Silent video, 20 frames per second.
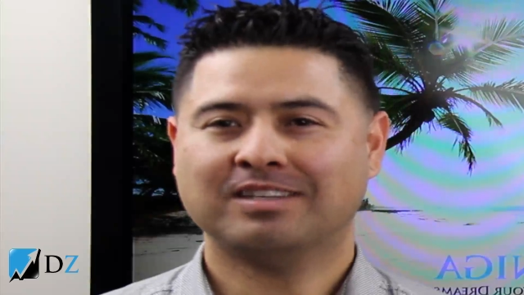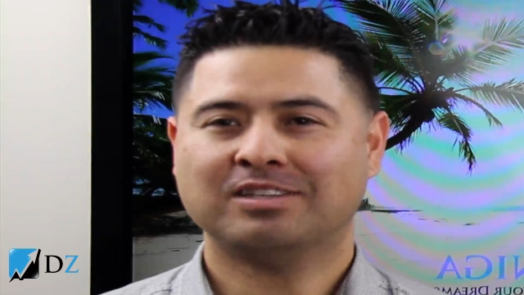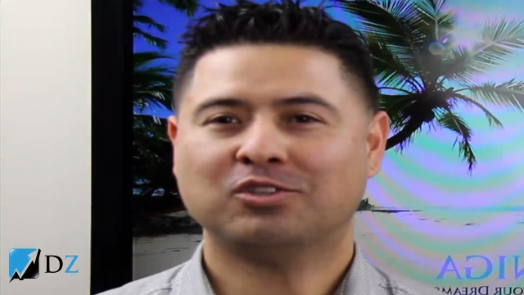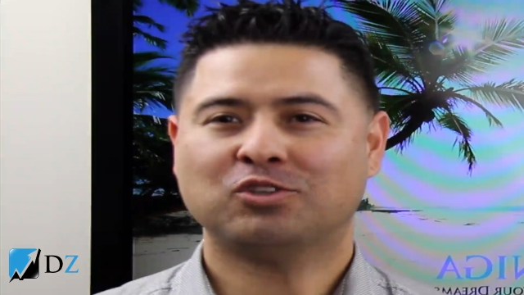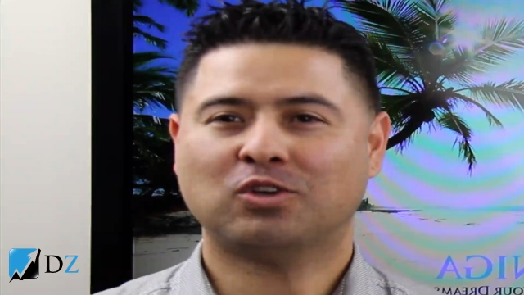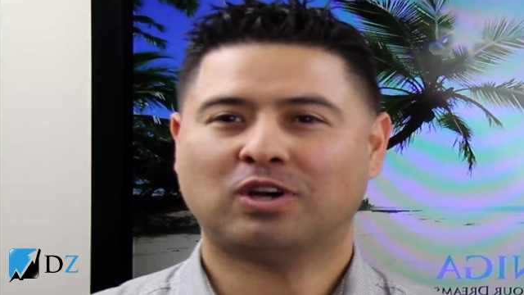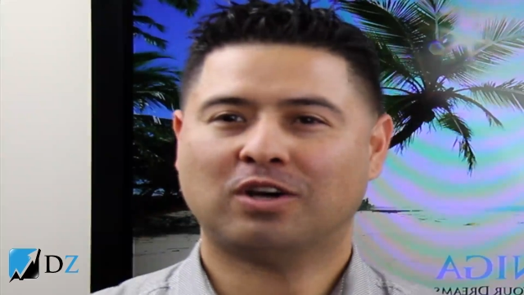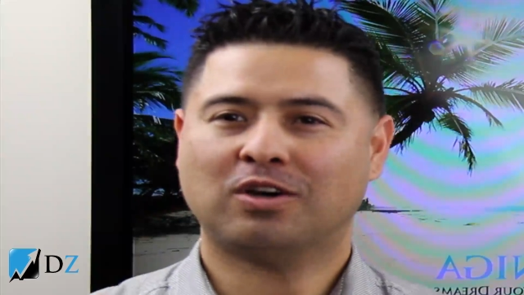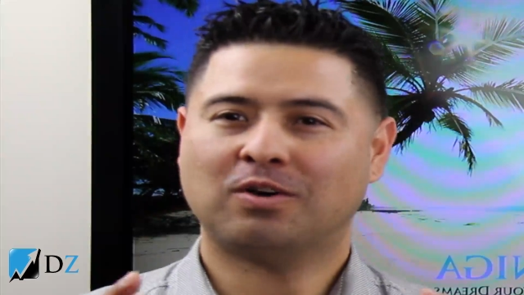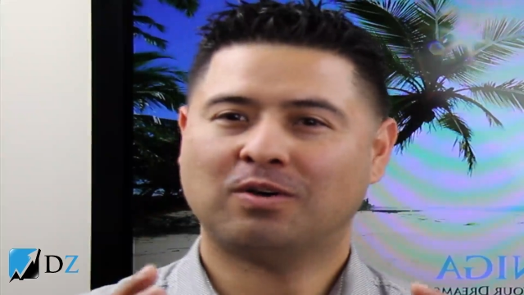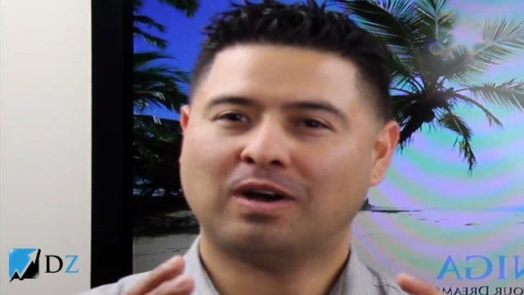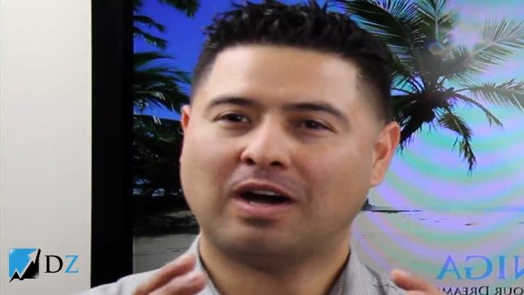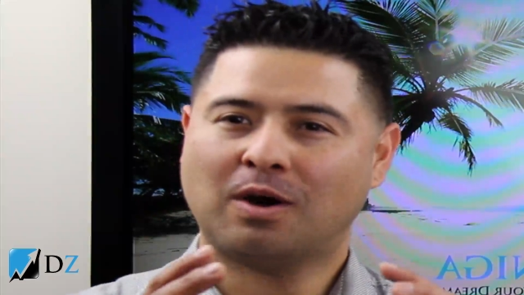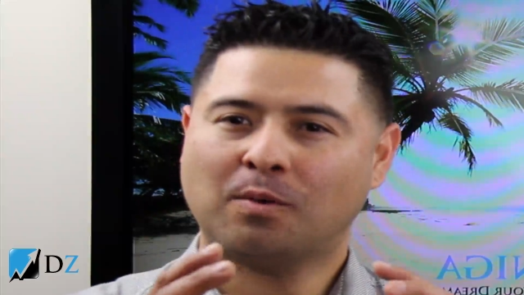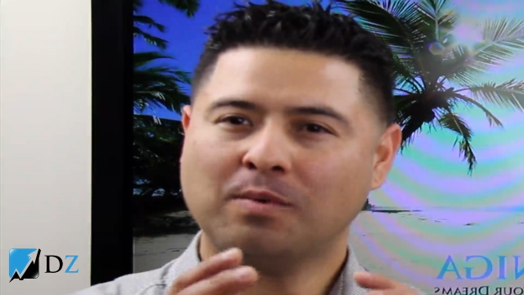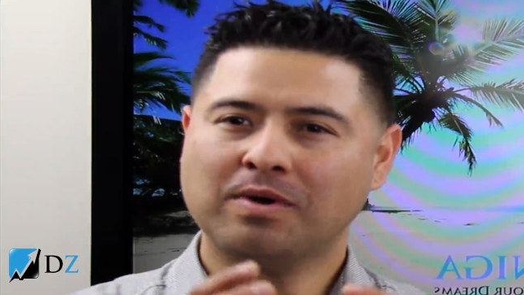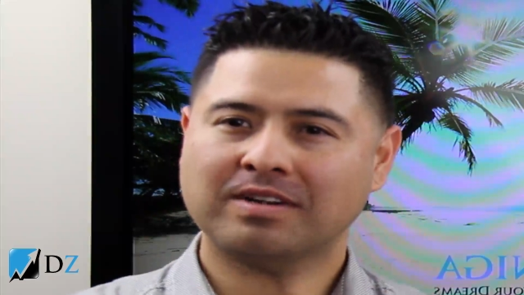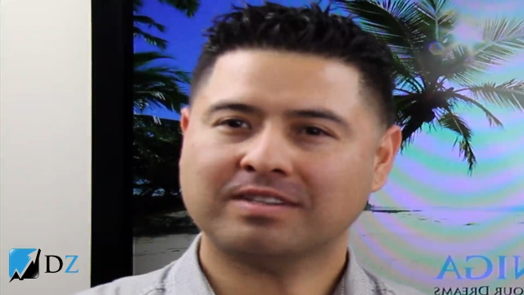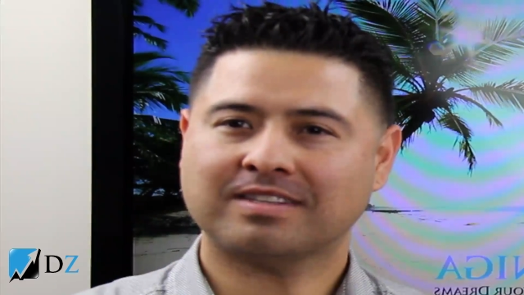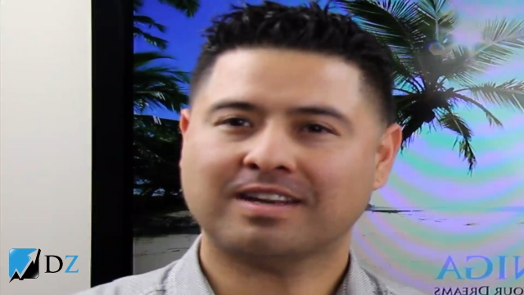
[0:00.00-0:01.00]
So I
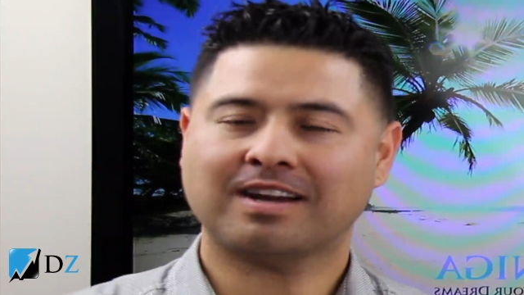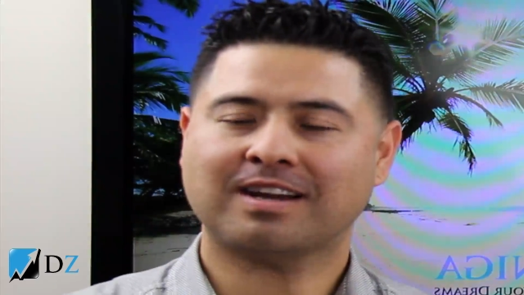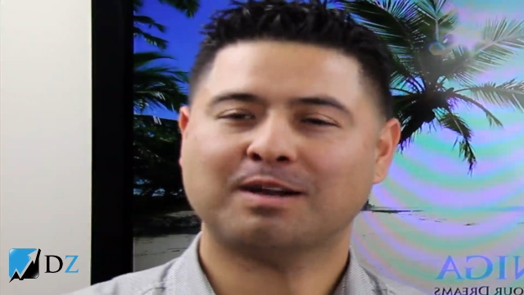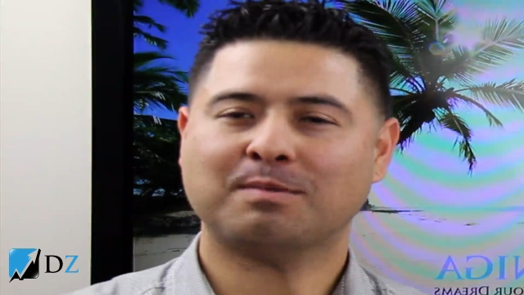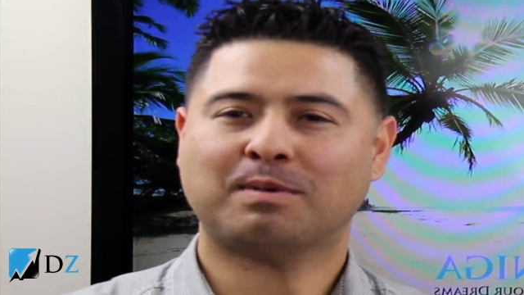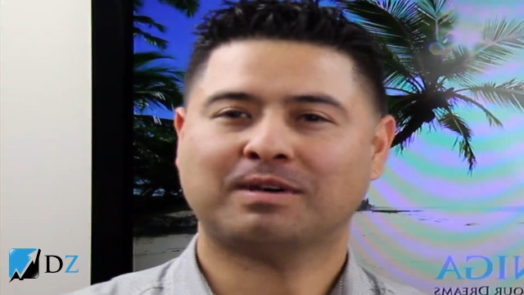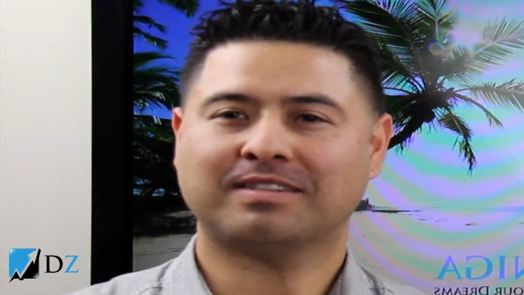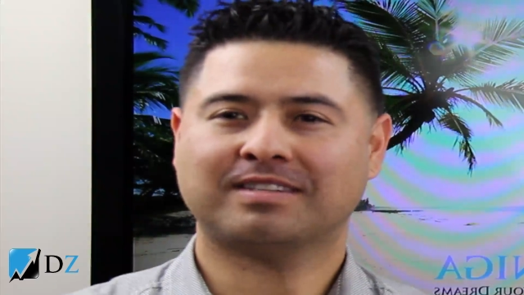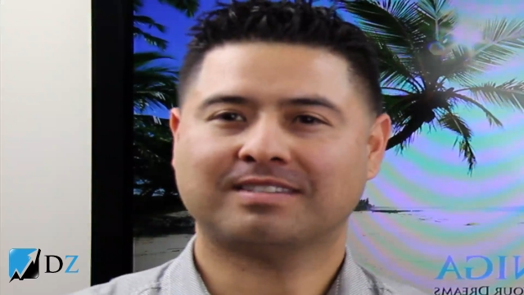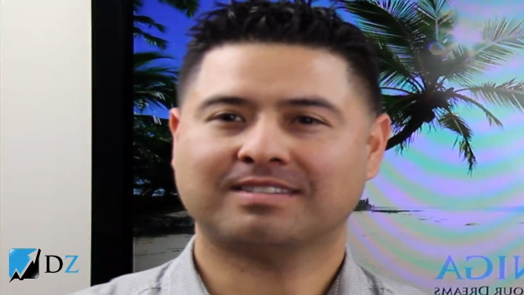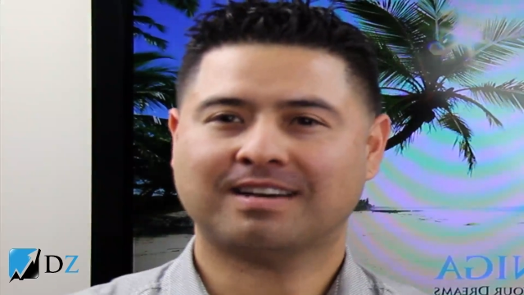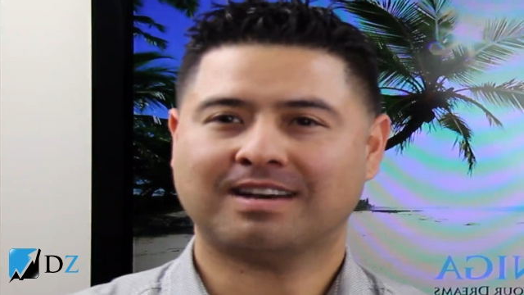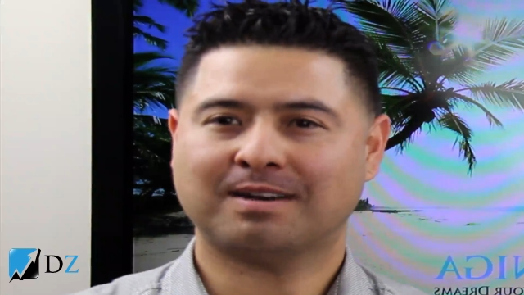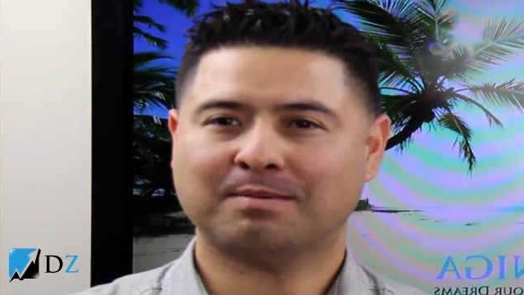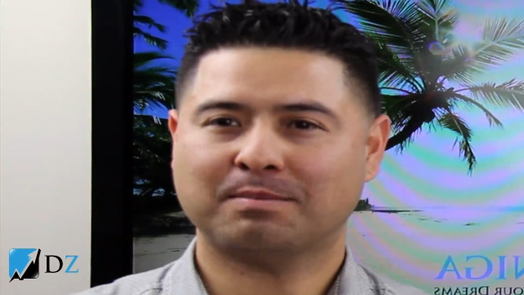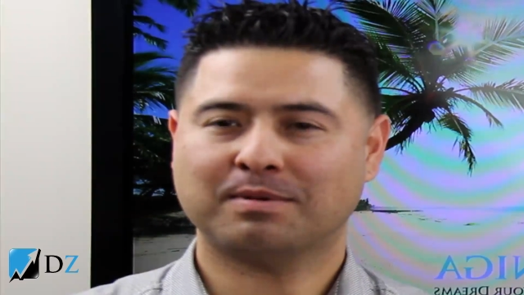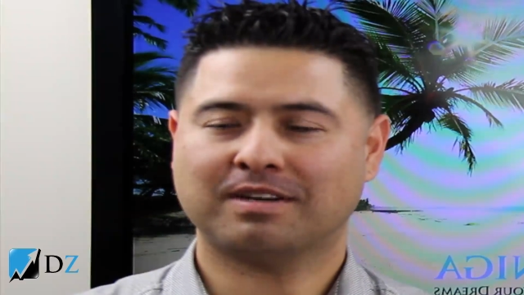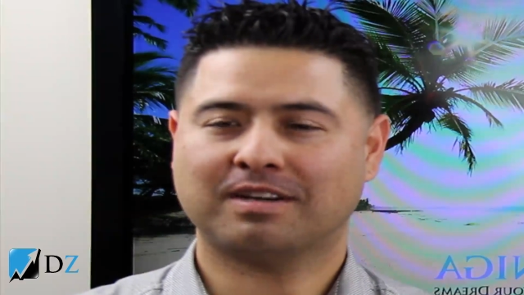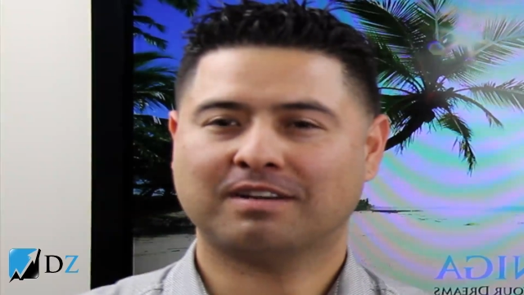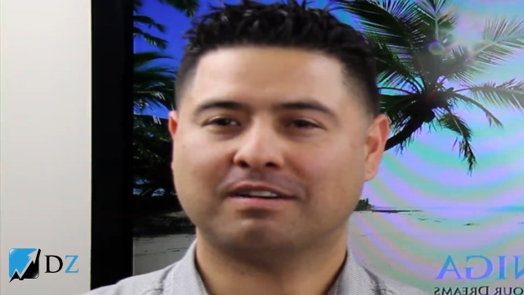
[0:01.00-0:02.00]
want to talk about the
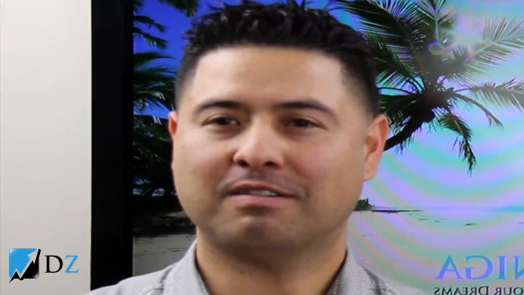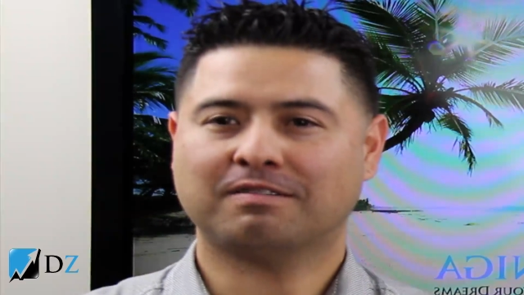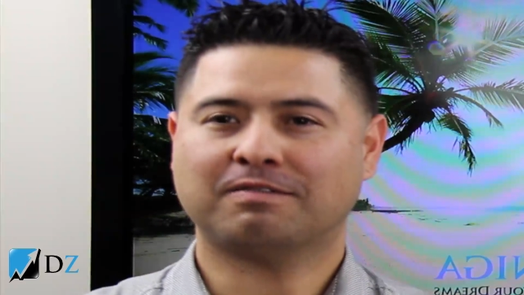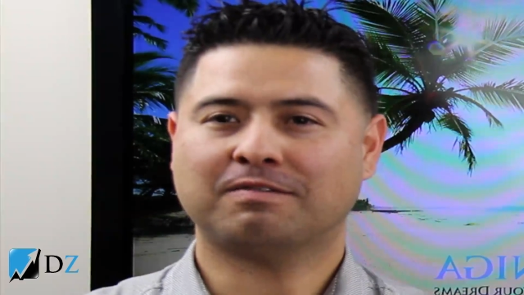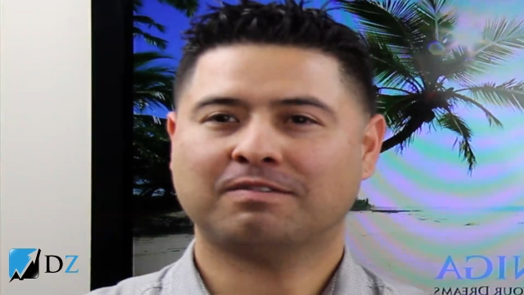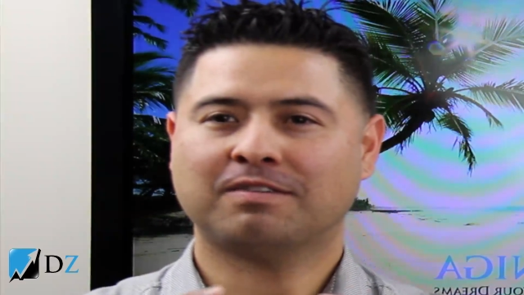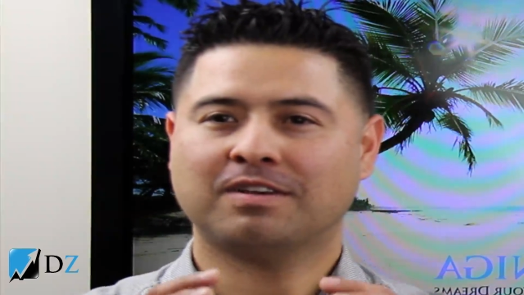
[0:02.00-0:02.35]
topic of